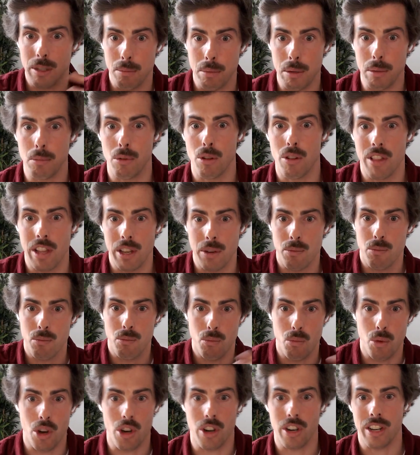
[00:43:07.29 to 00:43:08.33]
people that
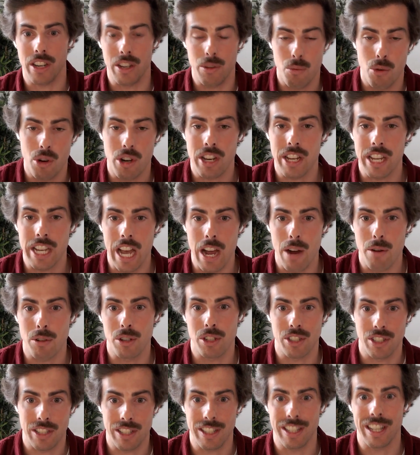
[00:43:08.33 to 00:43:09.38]
work and working
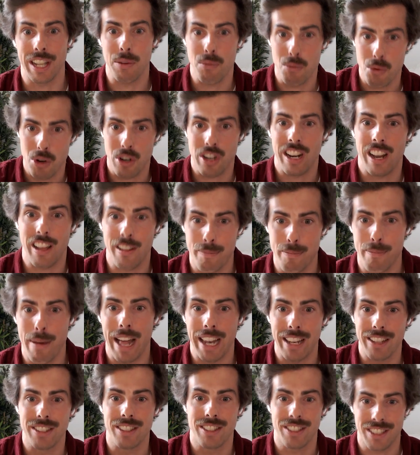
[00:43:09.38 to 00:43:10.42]
hours, that work life
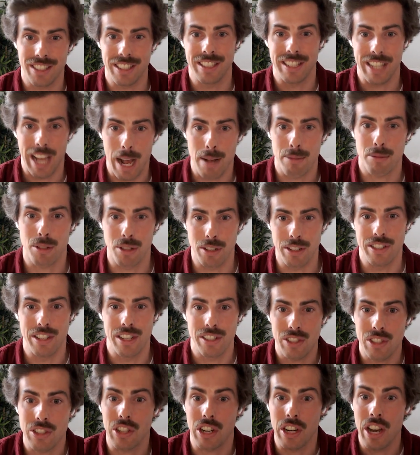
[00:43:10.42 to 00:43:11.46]
balance is absolutely
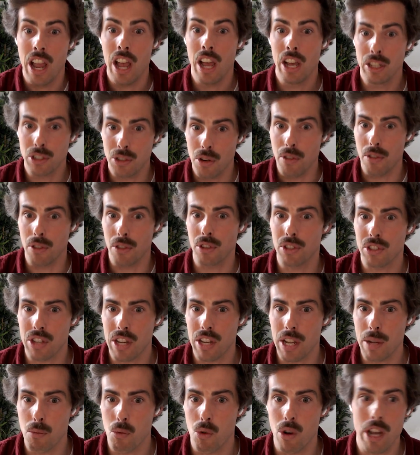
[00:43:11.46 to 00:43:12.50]
necessary. So, in the
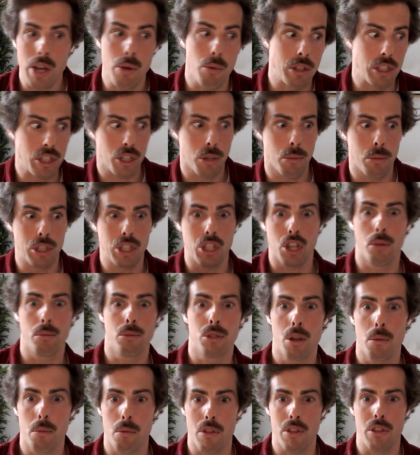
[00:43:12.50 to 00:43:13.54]
same way, when someone comes
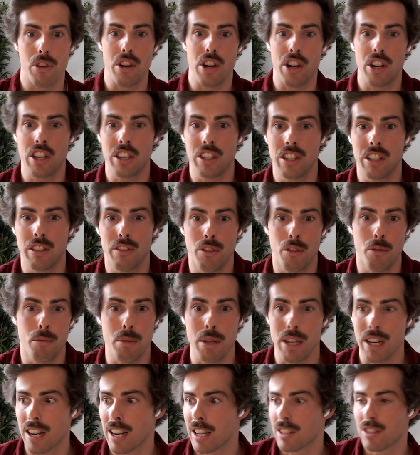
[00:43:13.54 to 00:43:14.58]
up with a narrative of
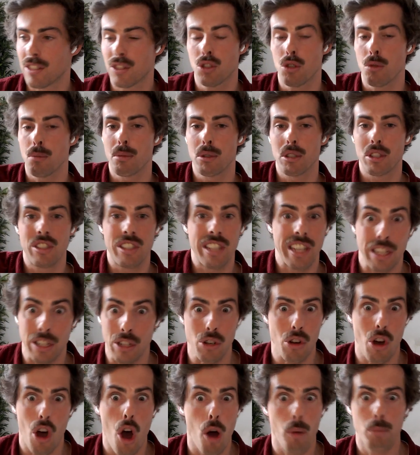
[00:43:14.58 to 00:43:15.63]
being like super
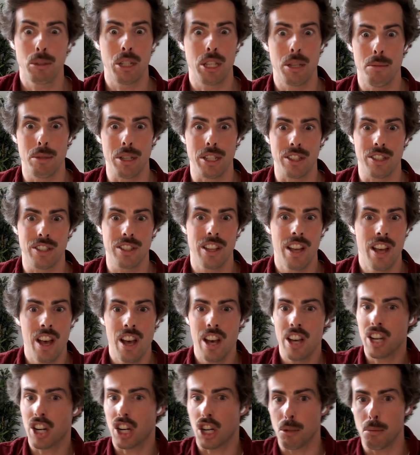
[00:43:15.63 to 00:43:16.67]
techno optimist,
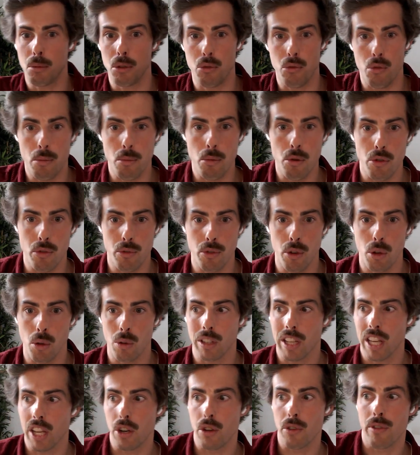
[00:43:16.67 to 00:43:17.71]
carbon removal,
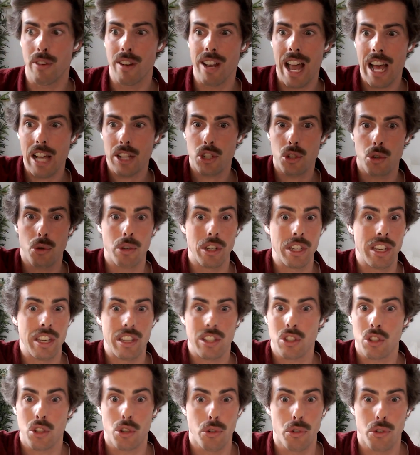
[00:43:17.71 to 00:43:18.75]
kind of lassoing
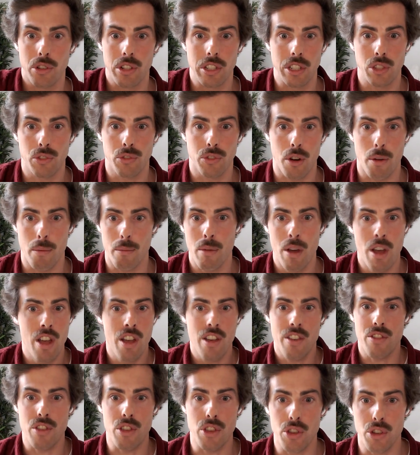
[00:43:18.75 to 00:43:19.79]
asteroids from
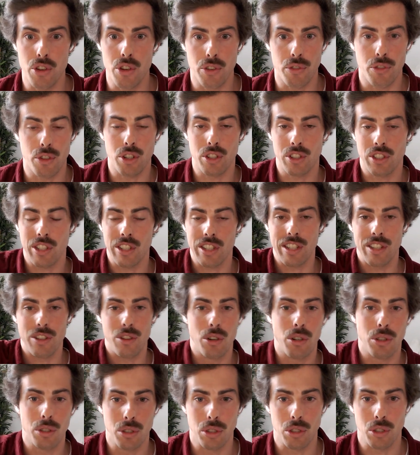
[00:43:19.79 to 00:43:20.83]
the universe in
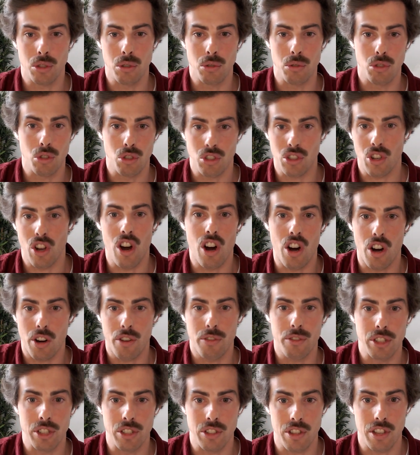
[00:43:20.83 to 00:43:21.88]
order to just
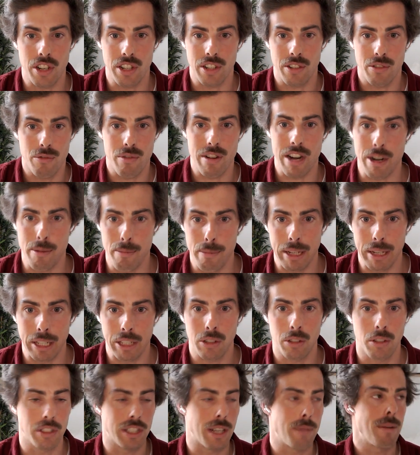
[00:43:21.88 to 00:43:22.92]
harvest their rare
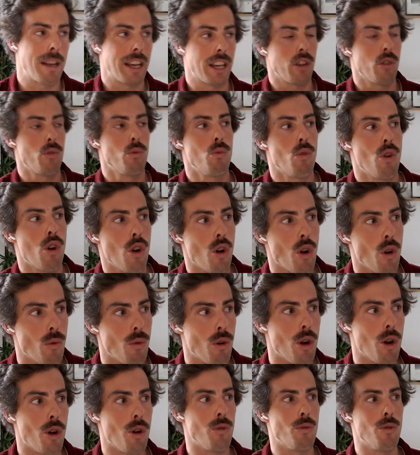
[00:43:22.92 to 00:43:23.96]
metals, I'm like, whoa,
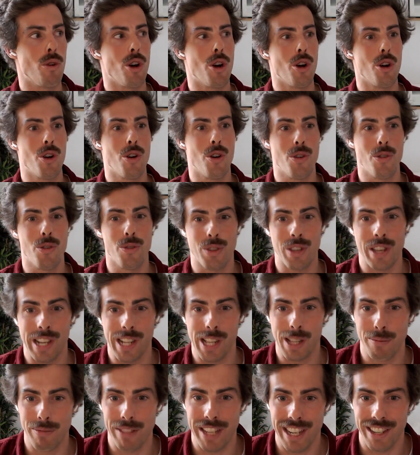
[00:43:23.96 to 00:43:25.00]
whoa, whoa,
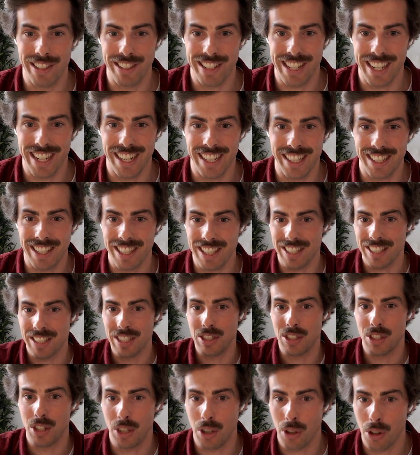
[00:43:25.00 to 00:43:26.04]
calm down, guys. This is
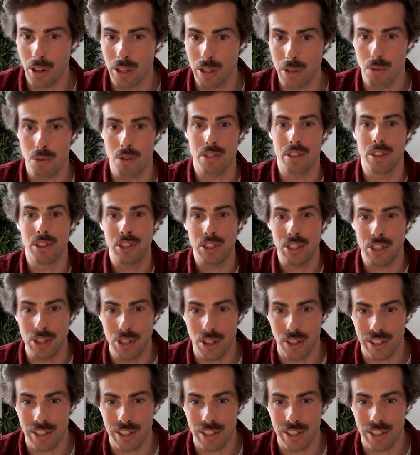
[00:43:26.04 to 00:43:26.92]
not Hollywood. This is not